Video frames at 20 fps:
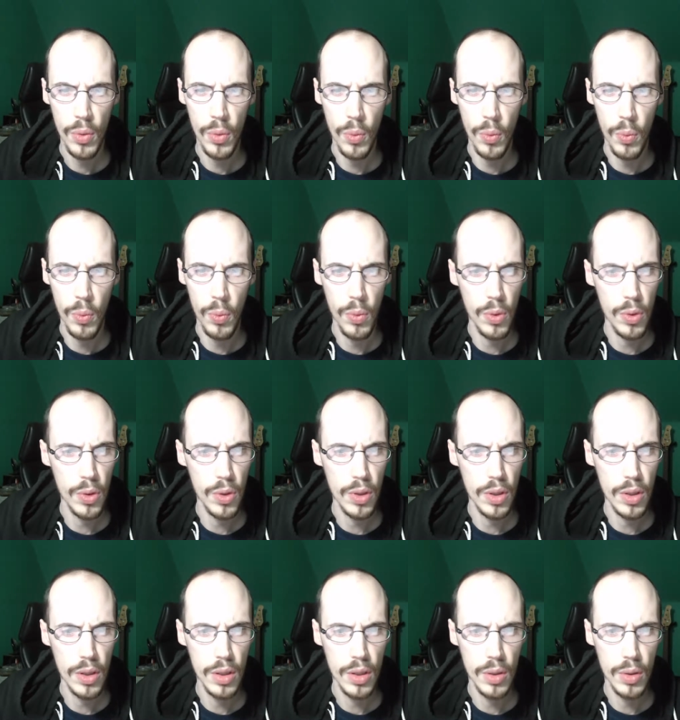
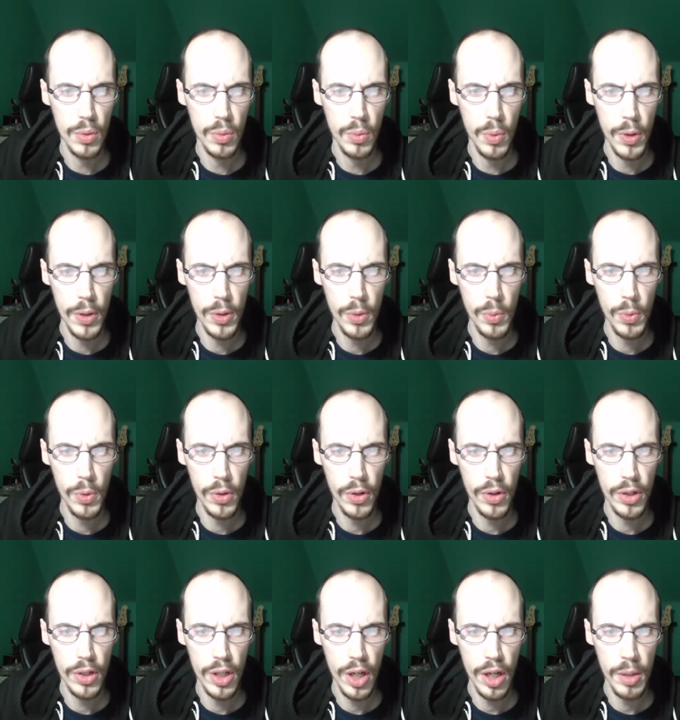What in the world are
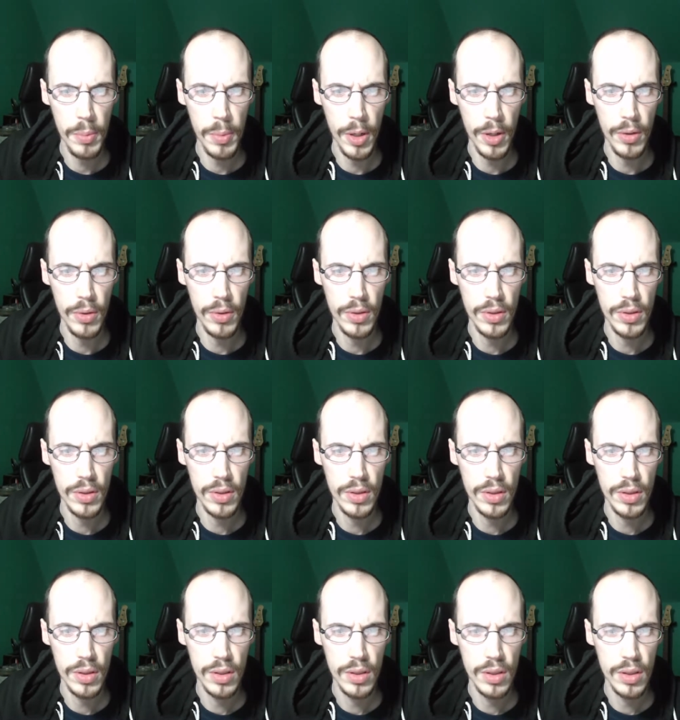you talking about?
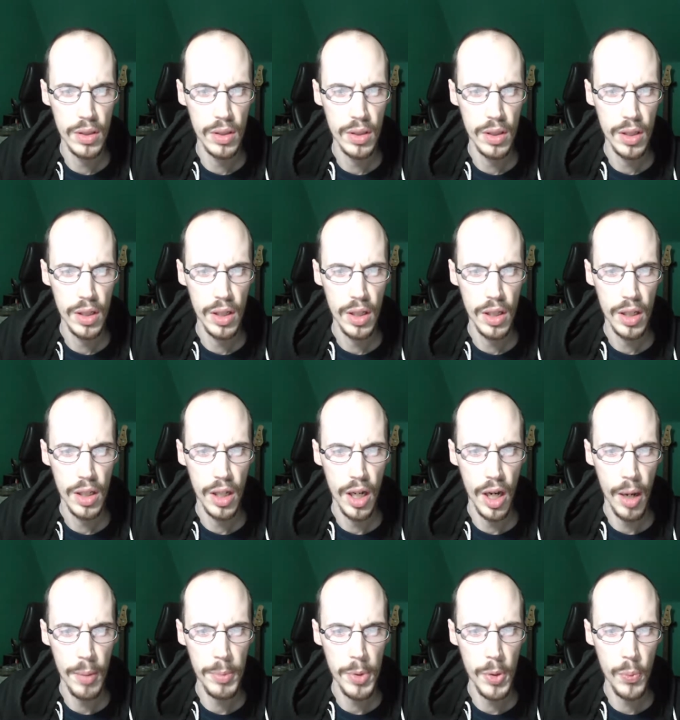And
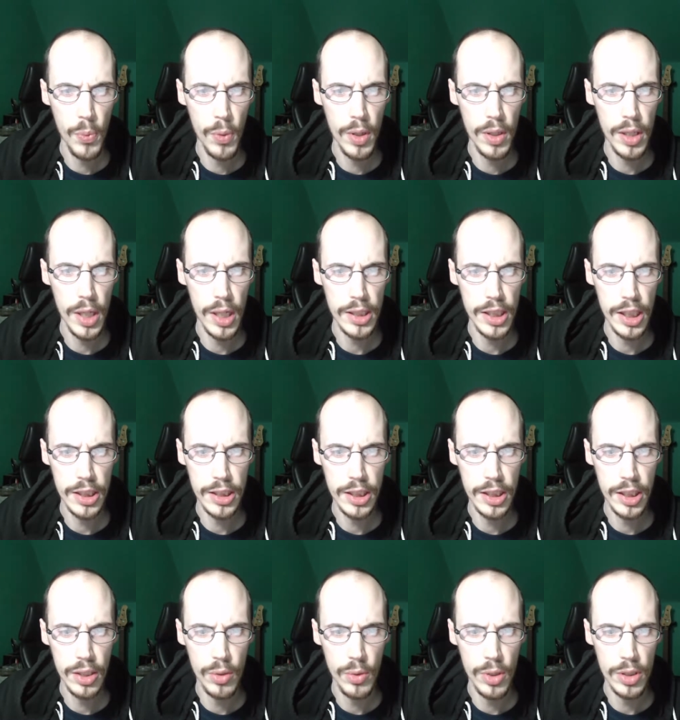I'm the one that's
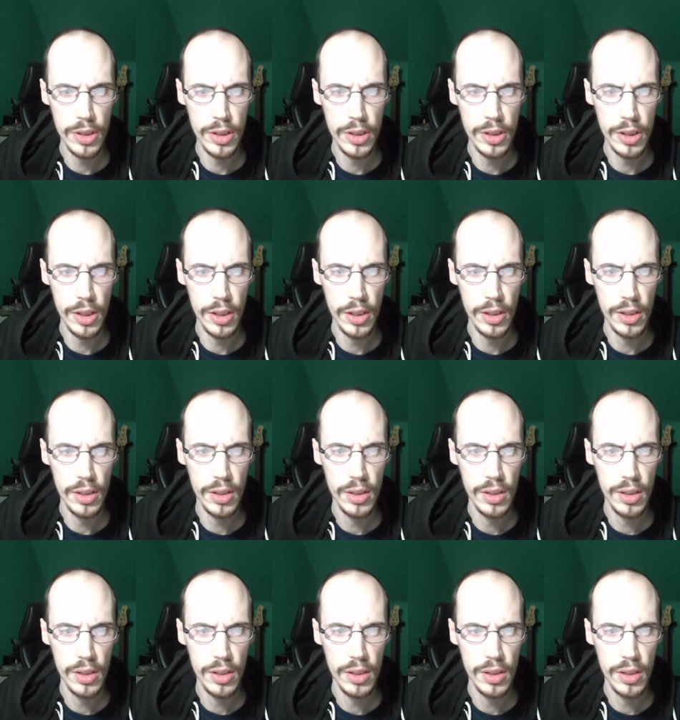asking the questions here.